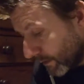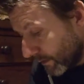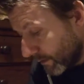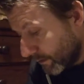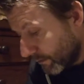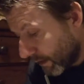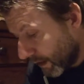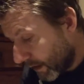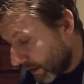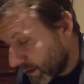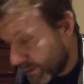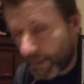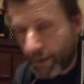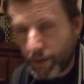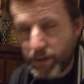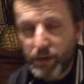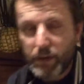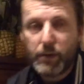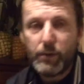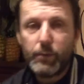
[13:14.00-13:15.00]
Well, I
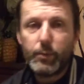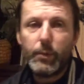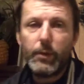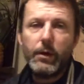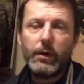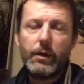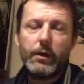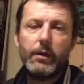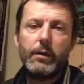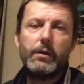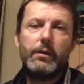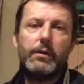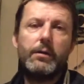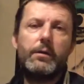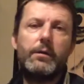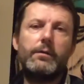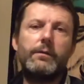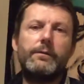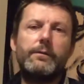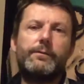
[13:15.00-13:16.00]
suppose it could work.
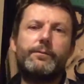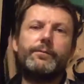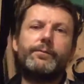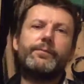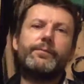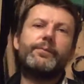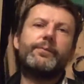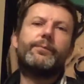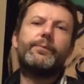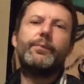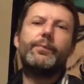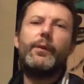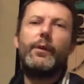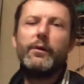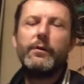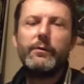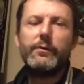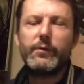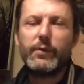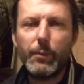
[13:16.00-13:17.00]

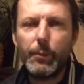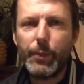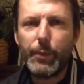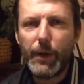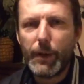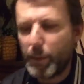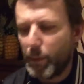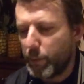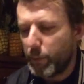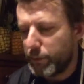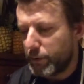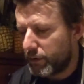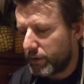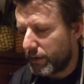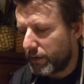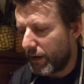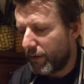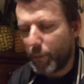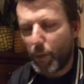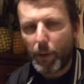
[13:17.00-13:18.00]
But some people will just
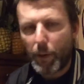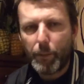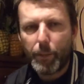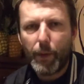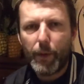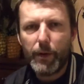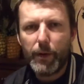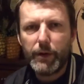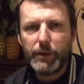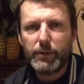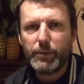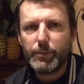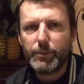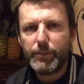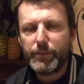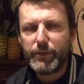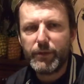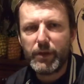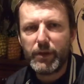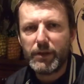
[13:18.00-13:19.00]
have 1 pint and just
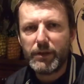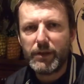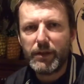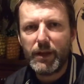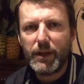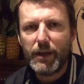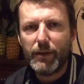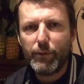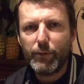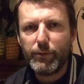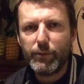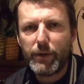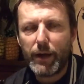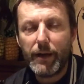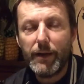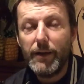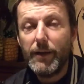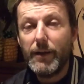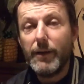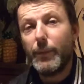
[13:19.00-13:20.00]
sit in there all
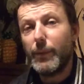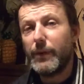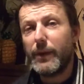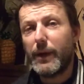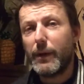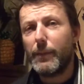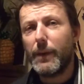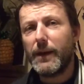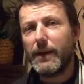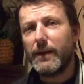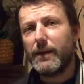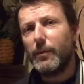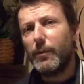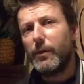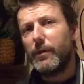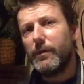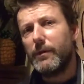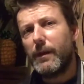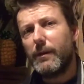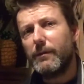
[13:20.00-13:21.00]
day. But they'll make it
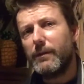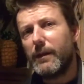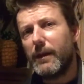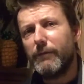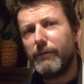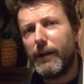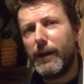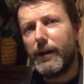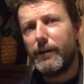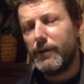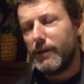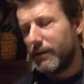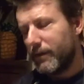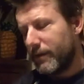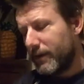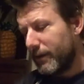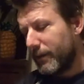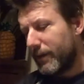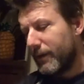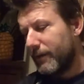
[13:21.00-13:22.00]
work. They'll get around it.
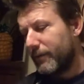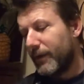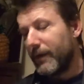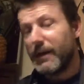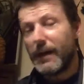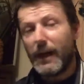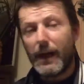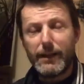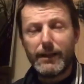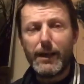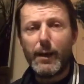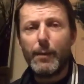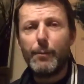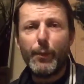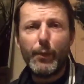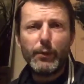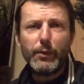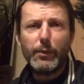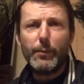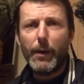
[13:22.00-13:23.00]
And they'll
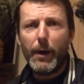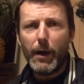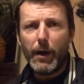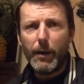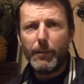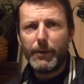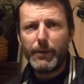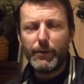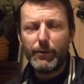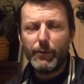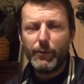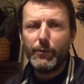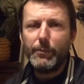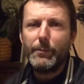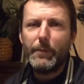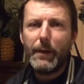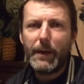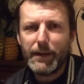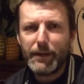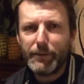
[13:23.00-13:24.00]
bung the barman or
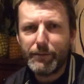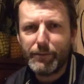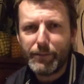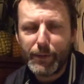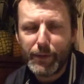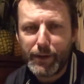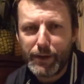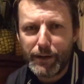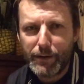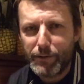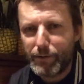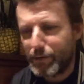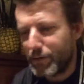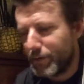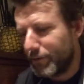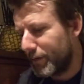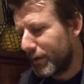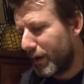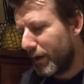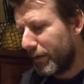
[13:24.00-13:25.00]
make it fucking
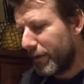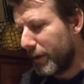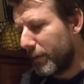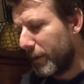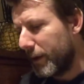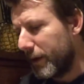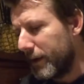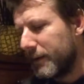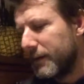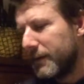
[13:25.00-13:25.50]
something like that way.